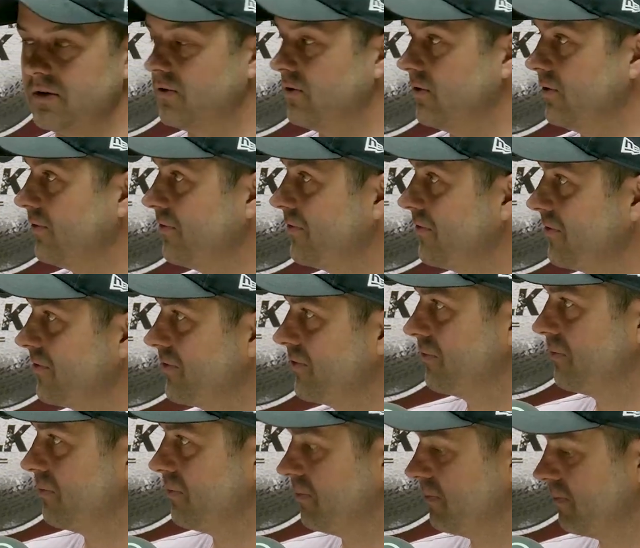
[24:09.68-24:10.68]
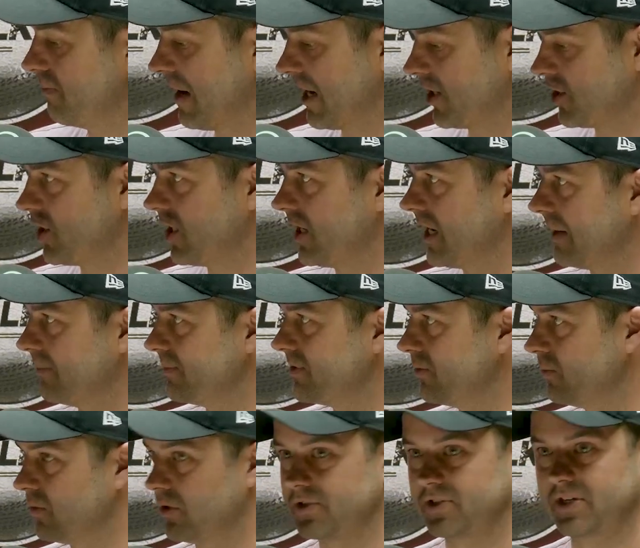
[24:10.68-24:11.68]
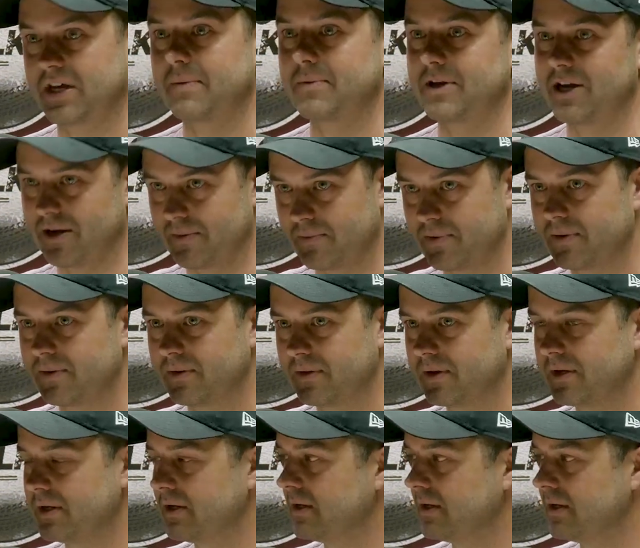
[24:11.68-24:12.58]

idea of matching it up to what's coming up.